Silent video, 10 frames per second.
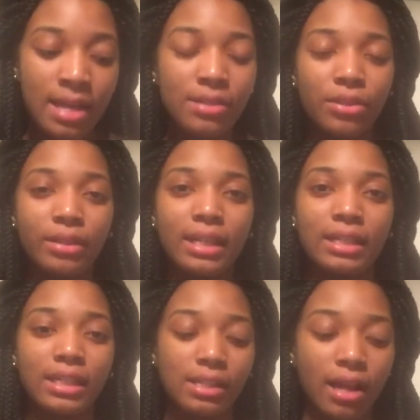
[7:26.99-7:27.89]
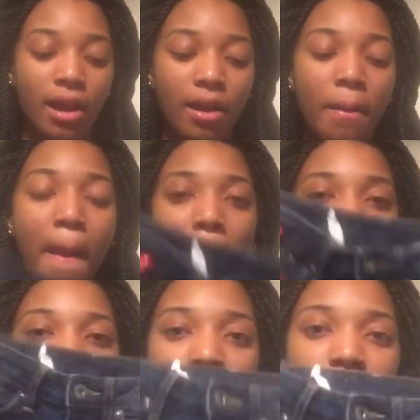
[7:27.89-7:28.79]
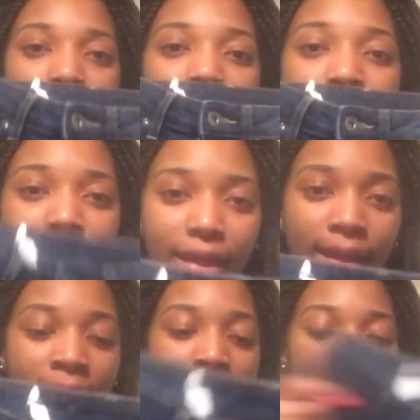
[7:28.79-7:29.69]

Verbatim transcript: So these jeans are perfect.